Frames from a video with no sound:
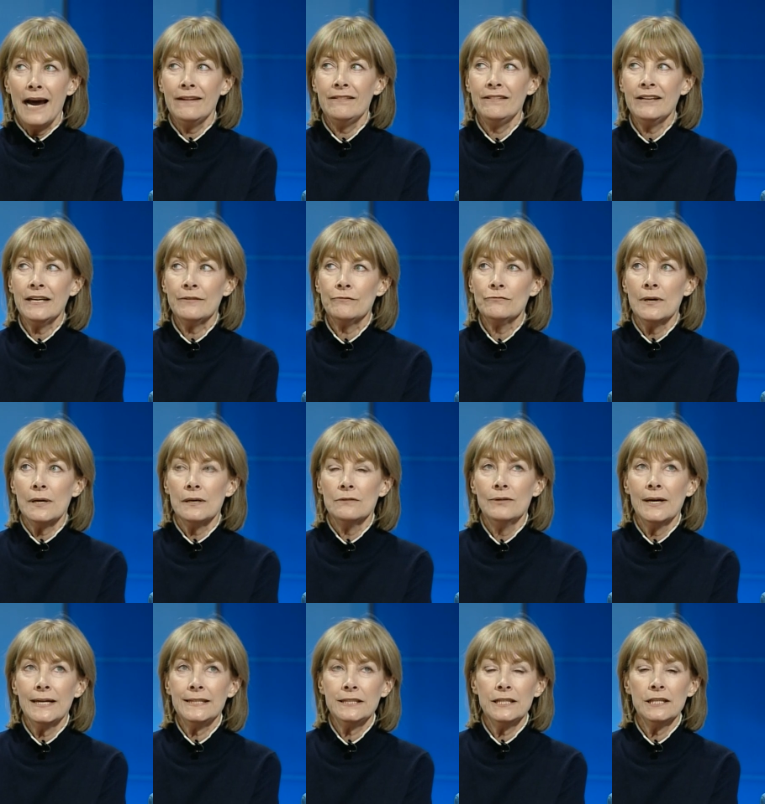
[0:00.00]
think
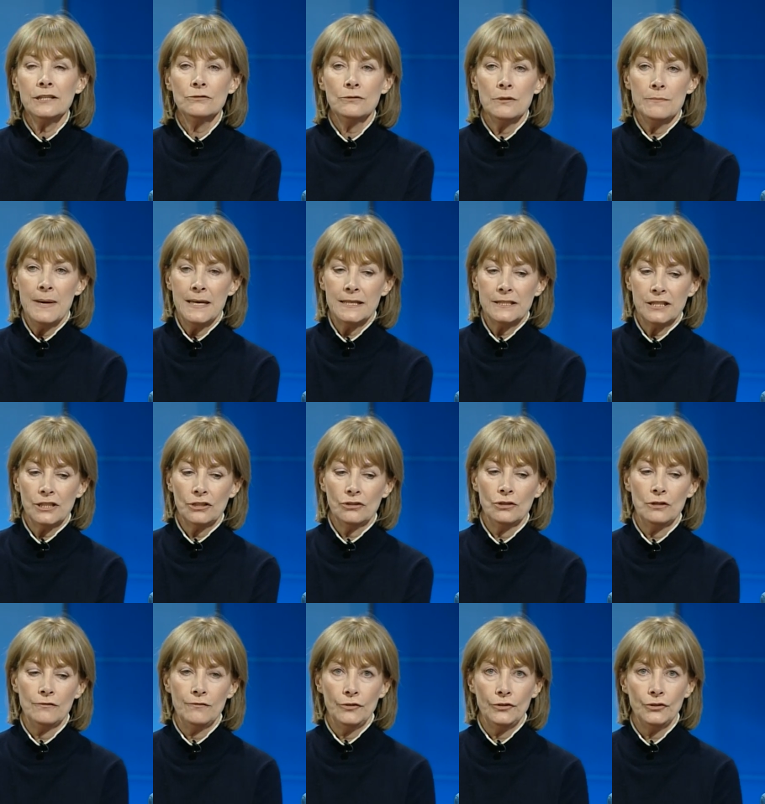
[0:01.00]
writing a romantic
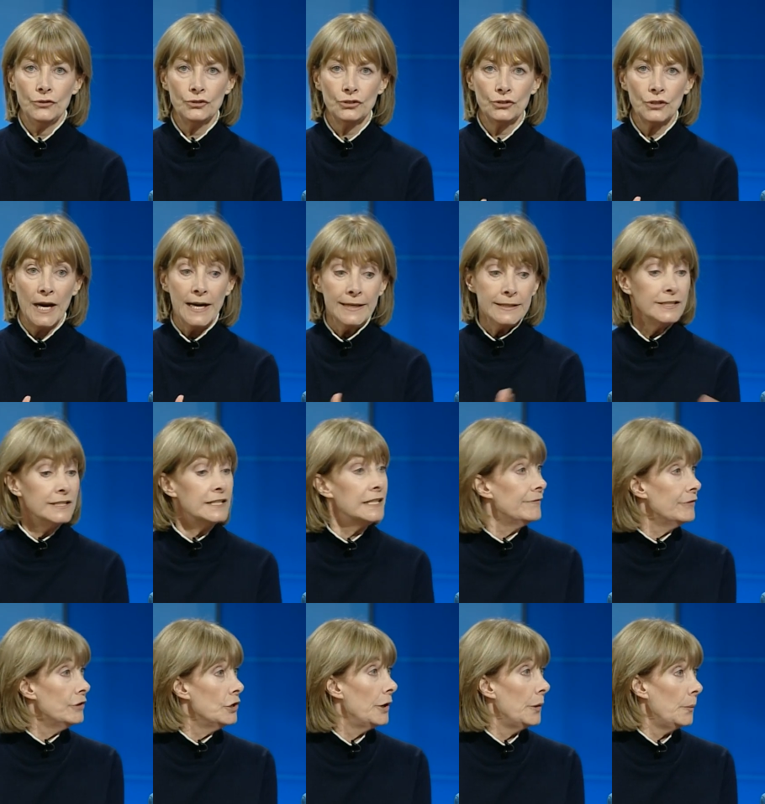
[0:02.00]
novel, I didn't
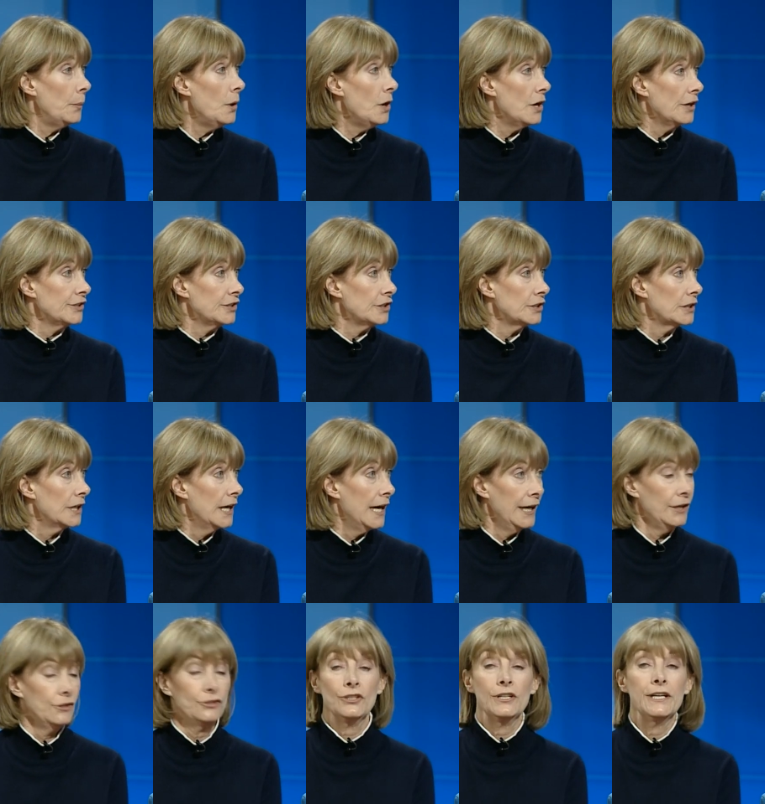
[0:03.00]
even know it was,
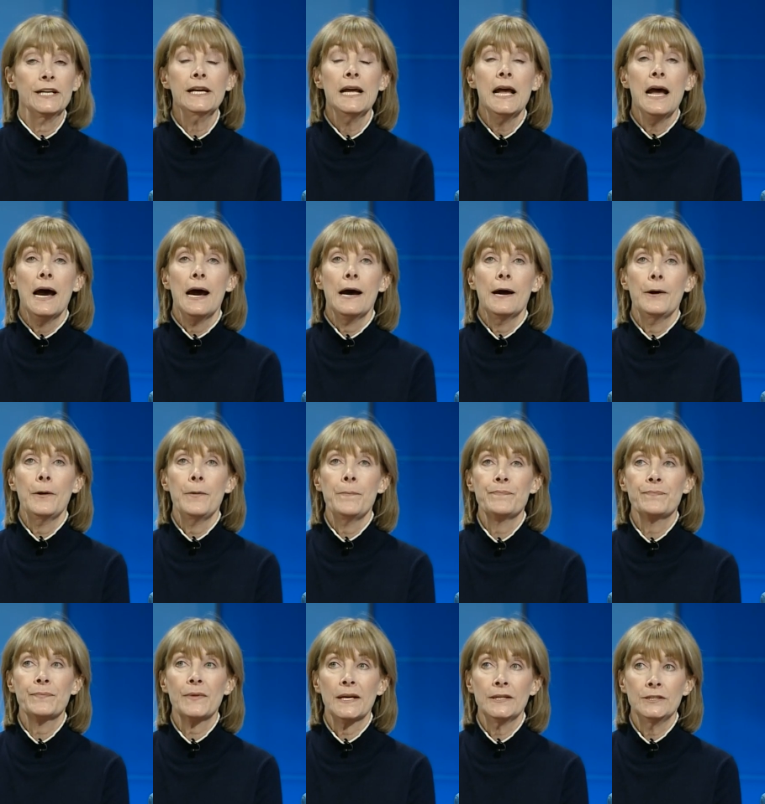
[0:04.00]
actually,
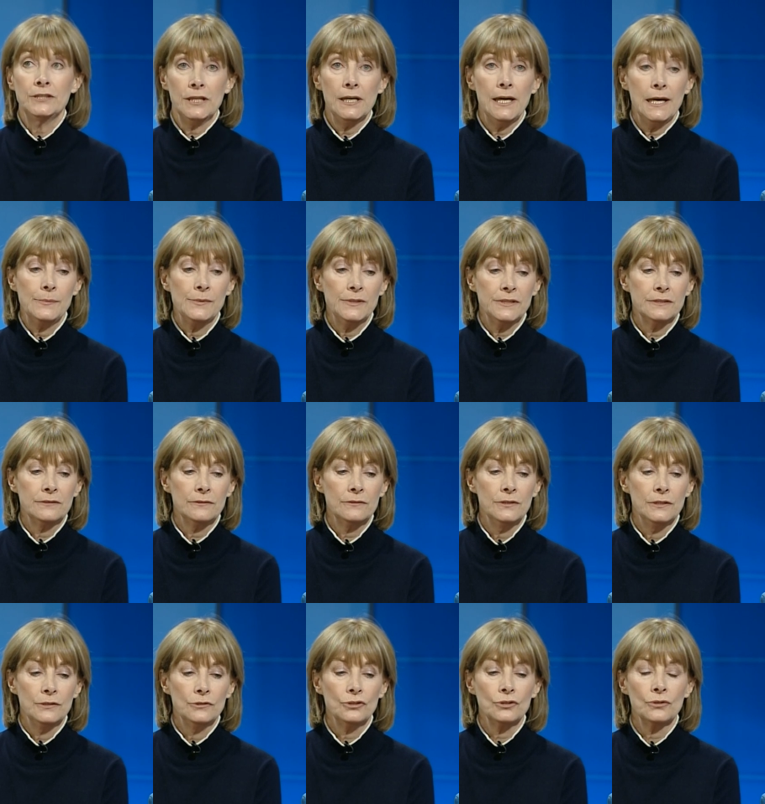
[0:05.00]
until I was, you
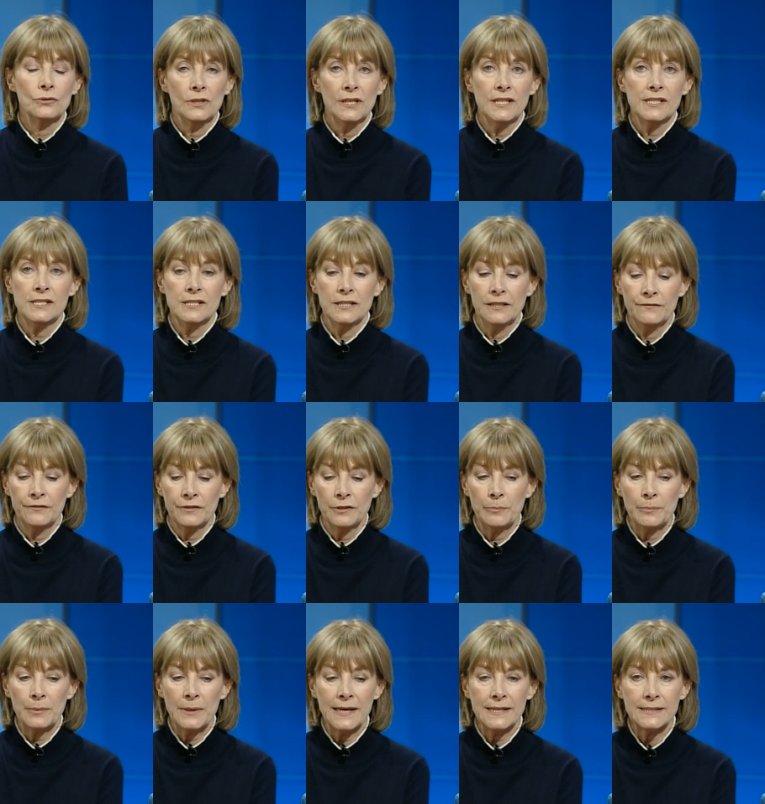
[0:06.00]
know, shortlisted for the
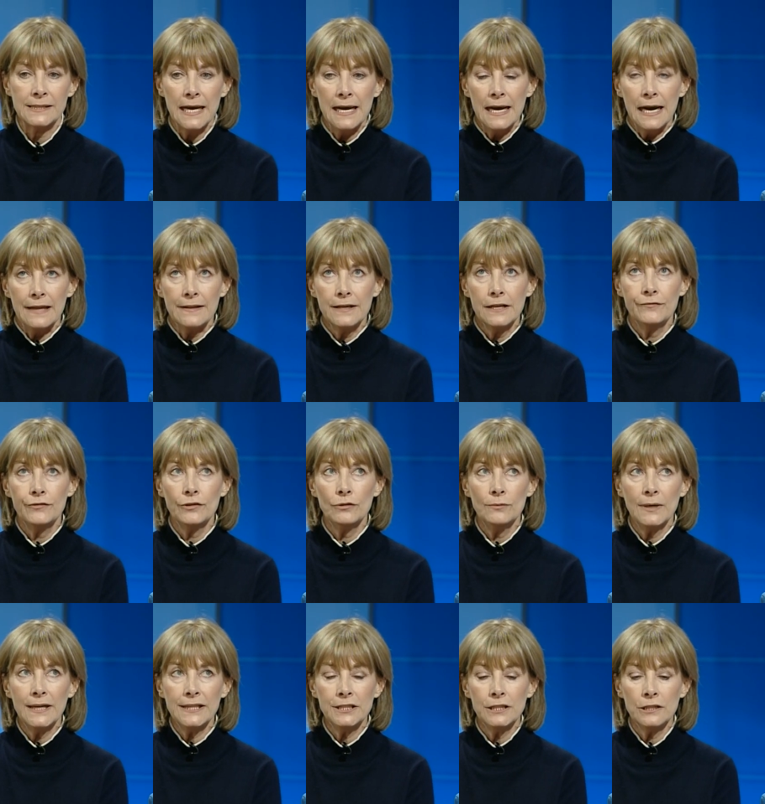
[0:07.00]
prize. I think if you're
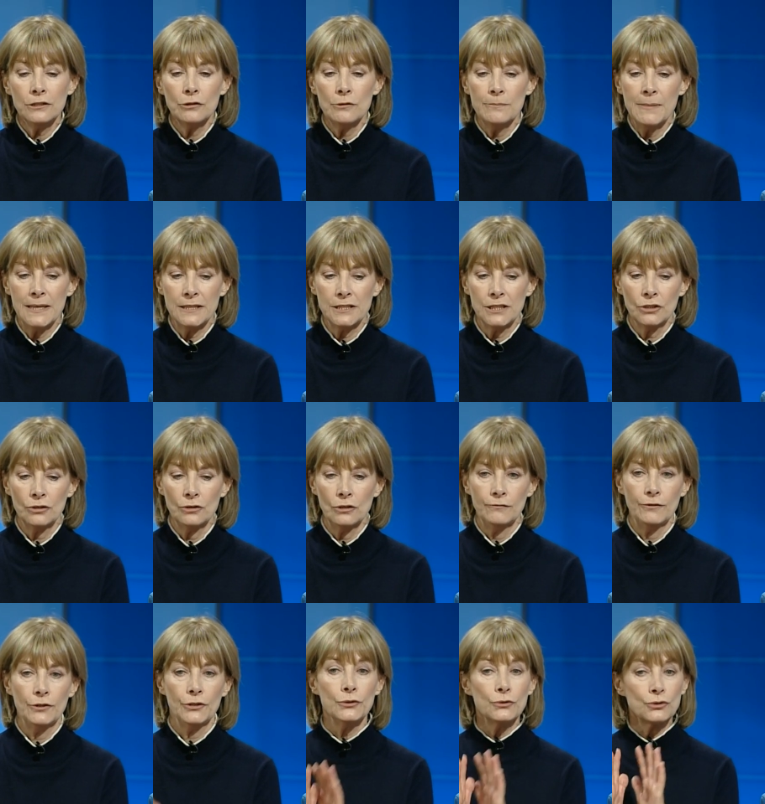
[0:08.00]
writing a romantic
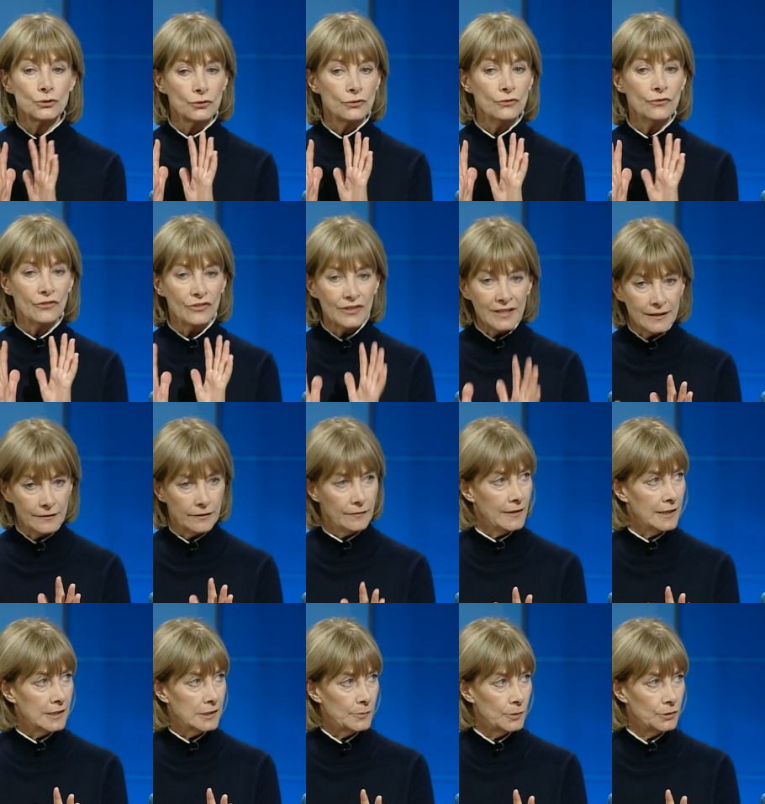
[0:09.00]
novel, you shouldn't think that
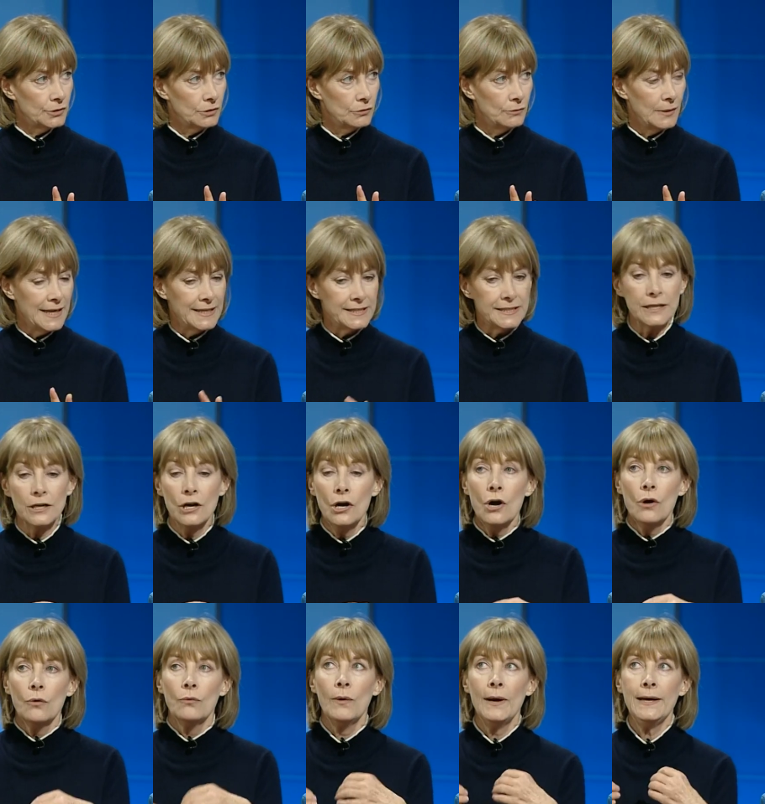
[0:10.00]
that's what you're writing.
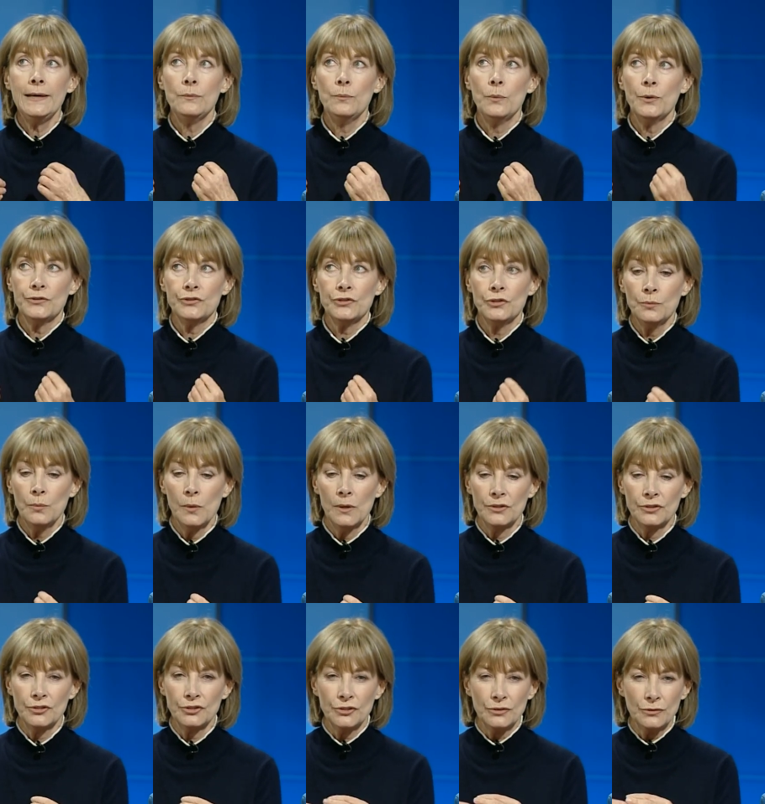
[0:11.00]
Write what you
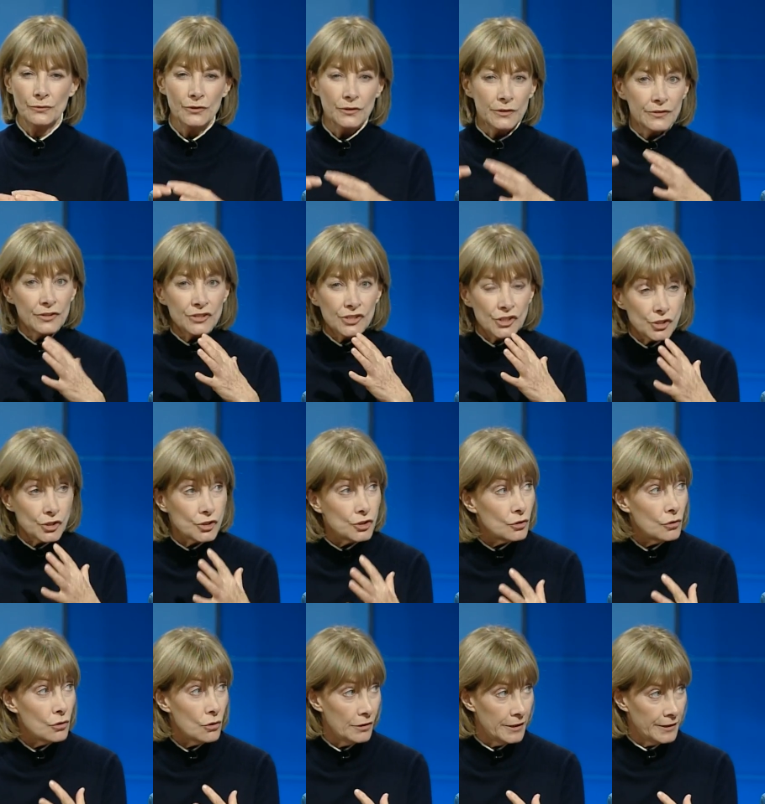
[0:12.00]
want to, the
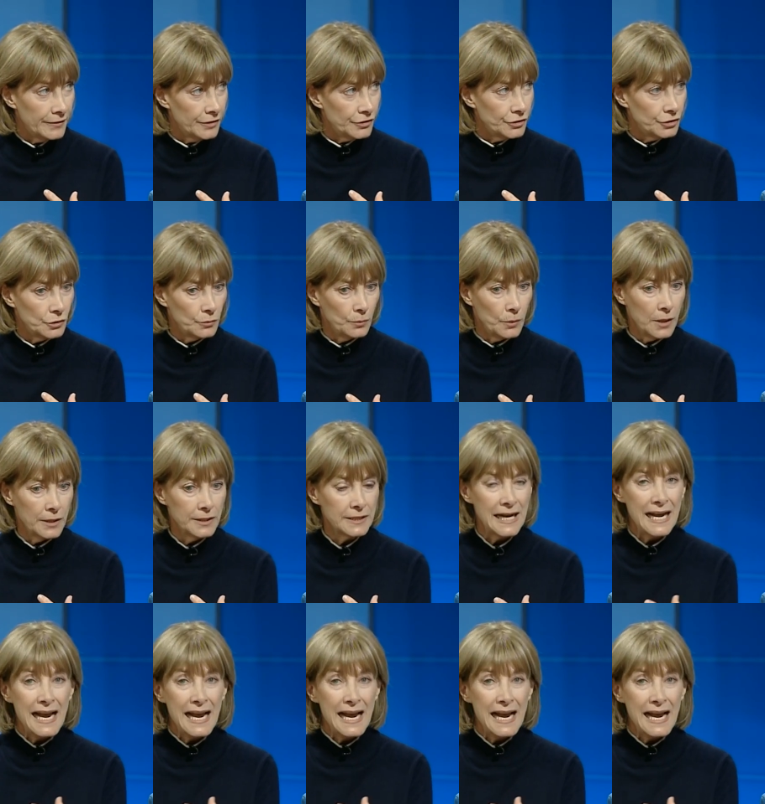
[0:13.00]
story that you want,